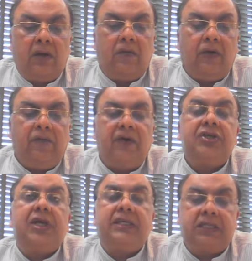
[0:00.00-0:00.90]
We
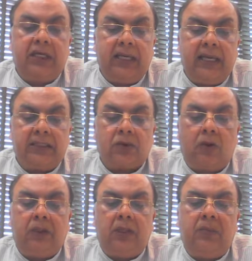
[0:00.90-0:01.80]
wish NCDEX
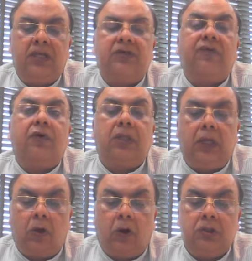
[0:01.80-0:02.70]
all the best for the
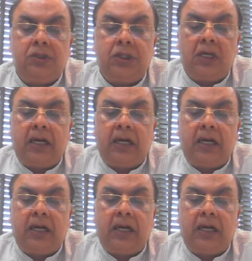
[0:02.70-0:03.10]
launch